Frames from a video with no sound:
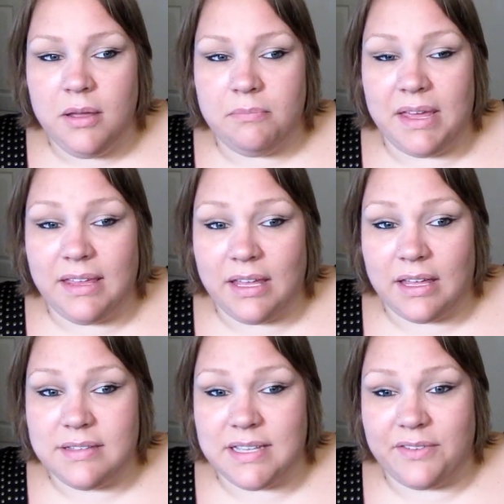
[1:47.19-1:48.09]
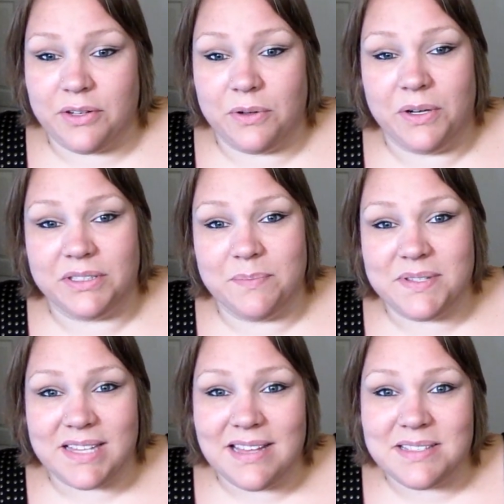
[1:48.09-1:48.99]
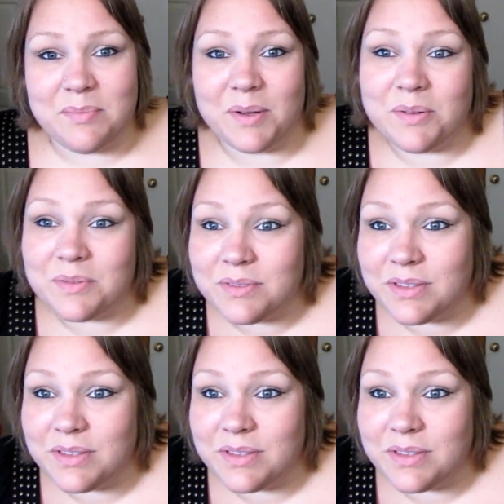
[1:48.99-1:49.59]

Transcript: making a 7-year-old obsess about